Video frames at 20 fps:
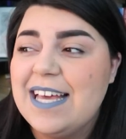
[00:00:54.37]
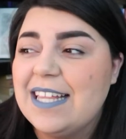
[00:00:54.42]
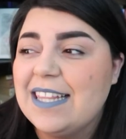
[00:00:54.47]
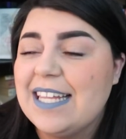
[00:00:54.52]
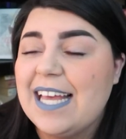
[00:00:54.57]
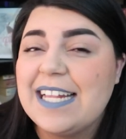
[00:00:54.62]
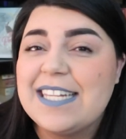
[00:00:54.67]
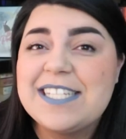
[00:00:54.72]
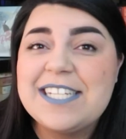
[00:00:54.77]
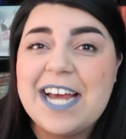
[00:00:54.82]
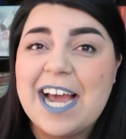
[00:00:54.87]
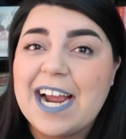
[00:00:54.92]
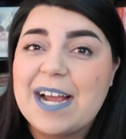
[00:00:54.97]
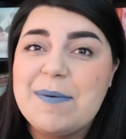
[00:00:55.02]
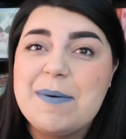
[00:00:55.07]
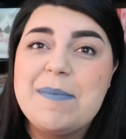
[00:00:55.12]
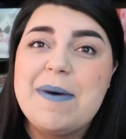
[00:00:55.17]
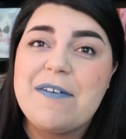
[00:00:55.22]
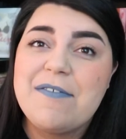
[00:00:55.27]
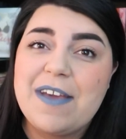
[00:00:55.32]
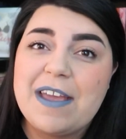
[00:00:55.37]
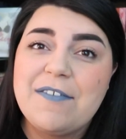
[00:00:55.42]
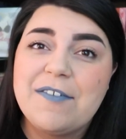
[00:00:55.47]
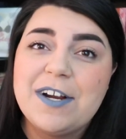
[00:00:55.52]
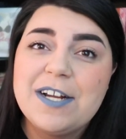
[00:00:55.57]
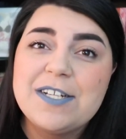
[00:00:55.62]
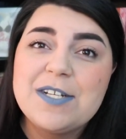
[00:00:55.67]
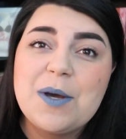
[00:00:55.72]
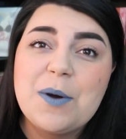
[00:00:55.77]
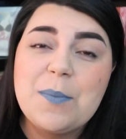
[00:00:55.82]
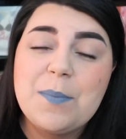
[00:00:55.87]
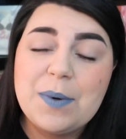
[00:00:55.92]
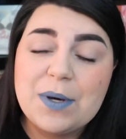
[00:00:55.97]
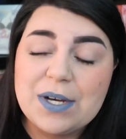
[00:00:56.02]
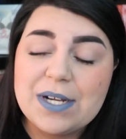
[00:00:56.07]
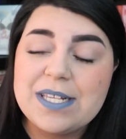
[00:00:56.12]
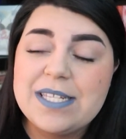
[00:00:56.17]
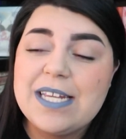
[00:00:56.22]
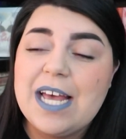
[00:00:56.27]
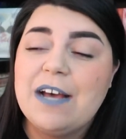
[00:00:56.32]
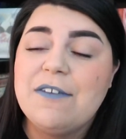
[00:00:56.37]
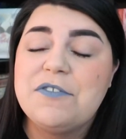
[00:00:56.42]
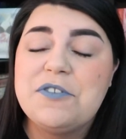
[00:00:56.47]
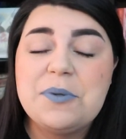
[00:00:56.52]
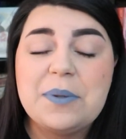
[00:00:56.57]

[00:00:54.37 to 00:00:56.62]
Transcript: Let's talk about my favorite books of